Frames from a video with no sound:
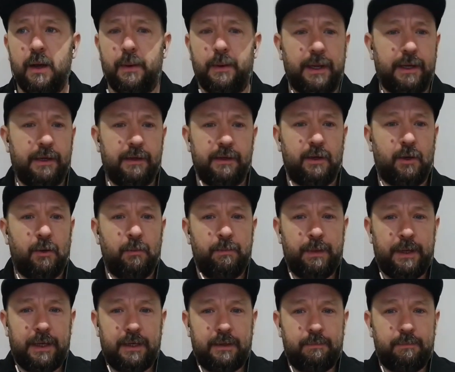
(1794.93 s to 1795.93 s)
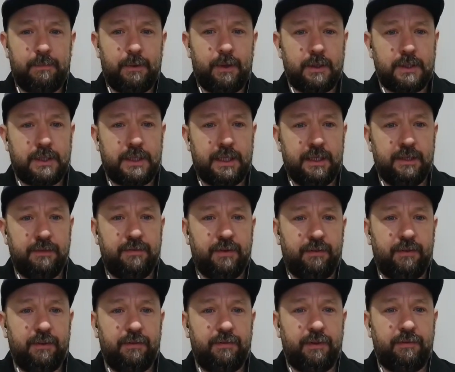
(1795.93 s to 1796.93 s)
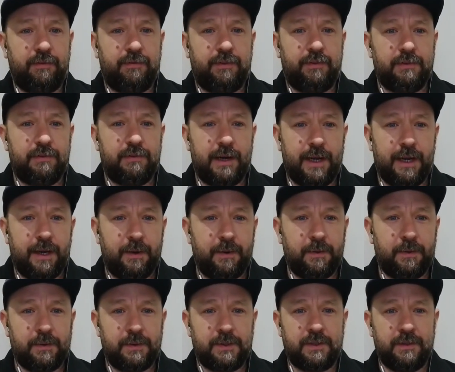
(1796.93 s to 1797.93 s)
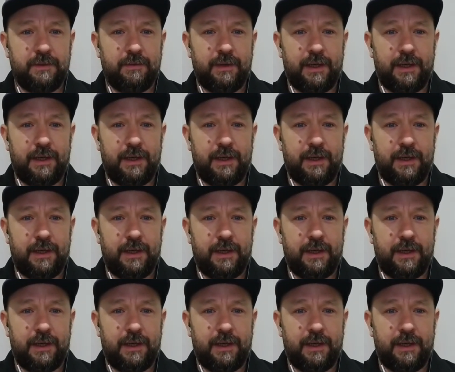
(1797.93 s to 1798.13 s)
And they're little big boxy 50-50 rails,